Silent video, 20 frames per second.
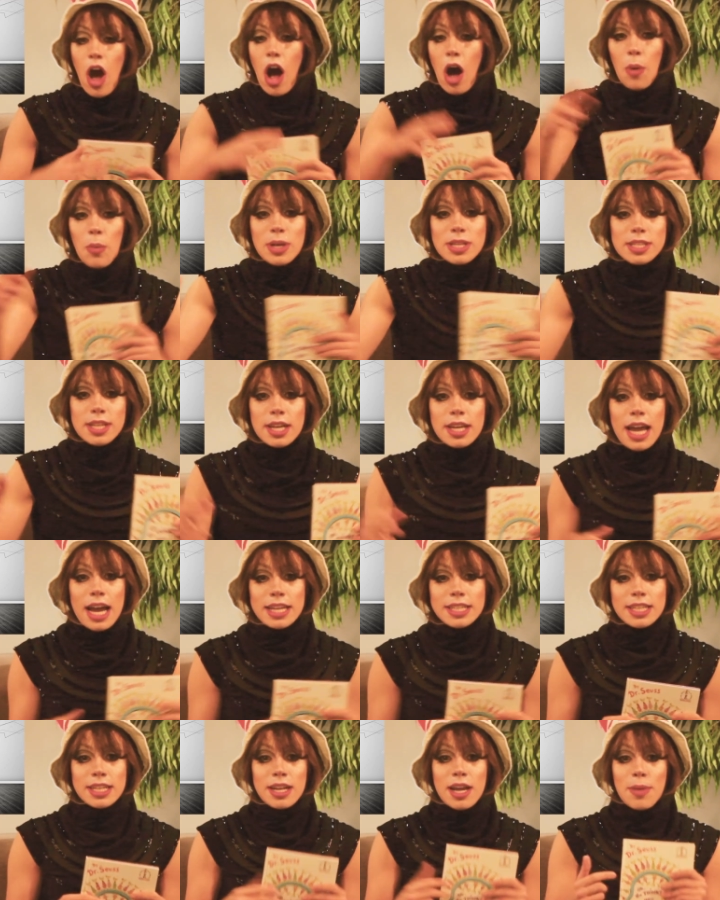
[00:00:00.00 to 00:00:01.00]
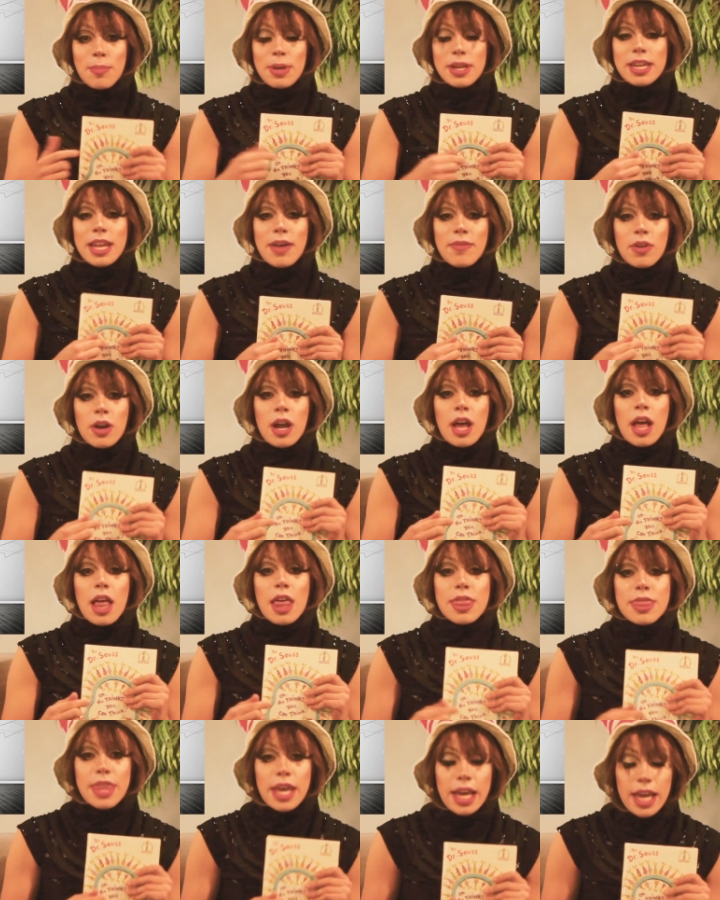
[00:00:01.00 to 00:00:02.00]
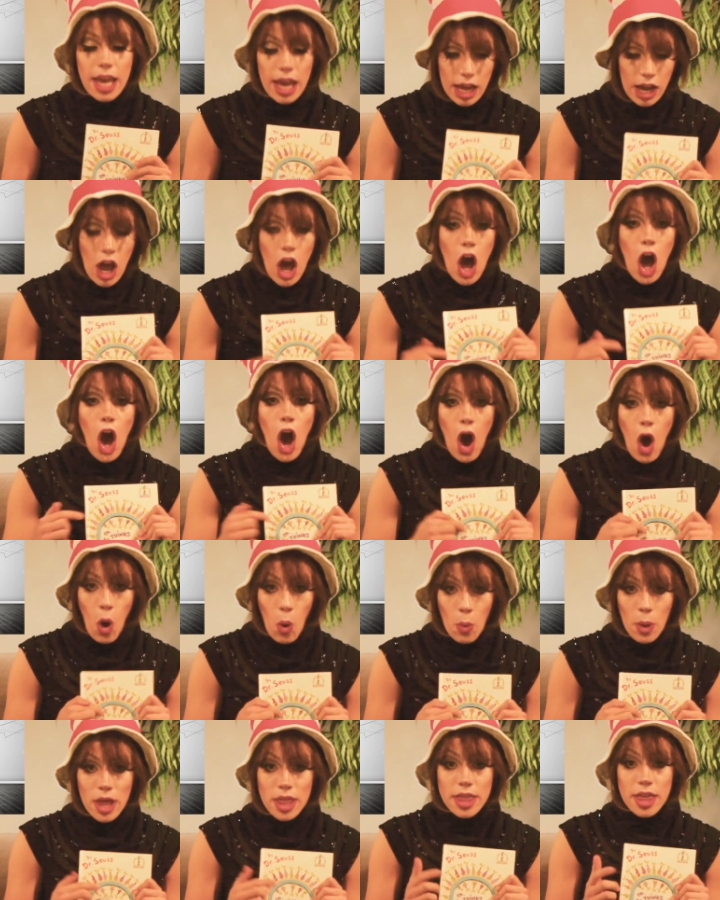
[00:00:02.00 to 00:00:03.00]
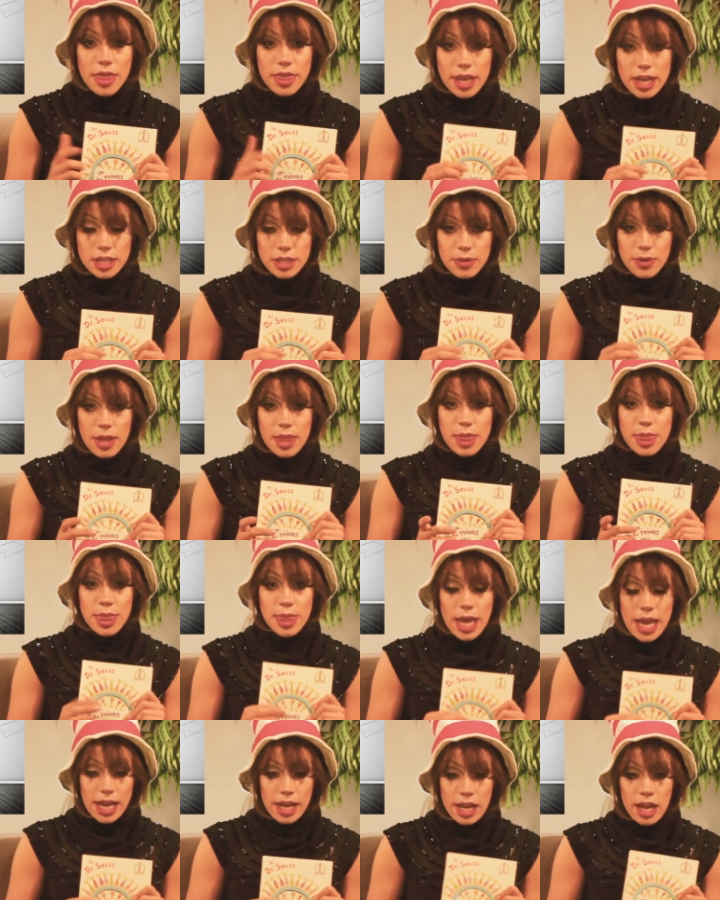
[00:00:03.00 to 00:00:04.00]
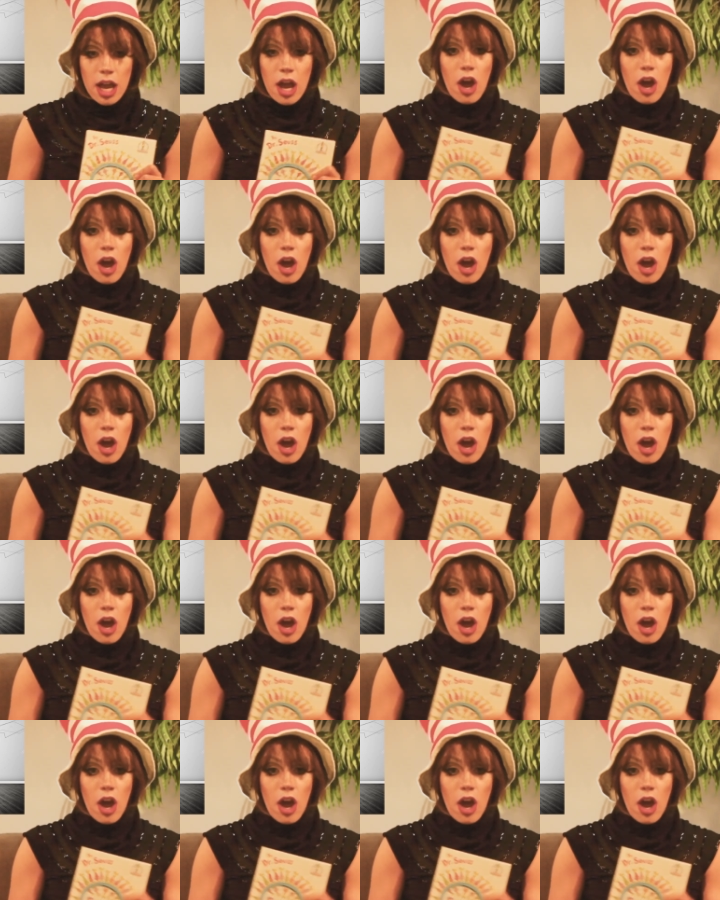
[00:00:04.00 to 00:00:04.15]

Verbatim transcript: always connected, but never thinking. Oh, the things you can think.